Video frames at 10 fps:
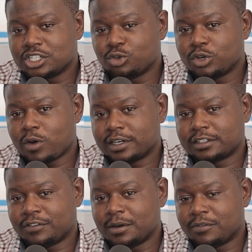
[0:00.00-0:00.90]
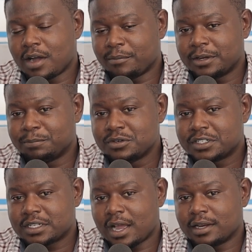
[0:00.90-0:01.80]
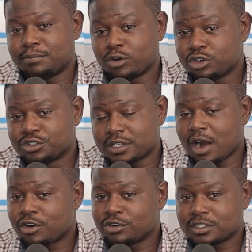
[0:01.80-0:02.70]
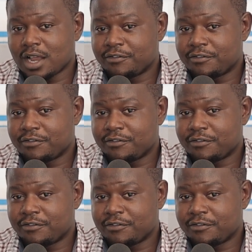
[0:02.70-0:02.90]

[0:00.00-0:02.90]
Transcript: genuine, quite affordable farm inputs and produce across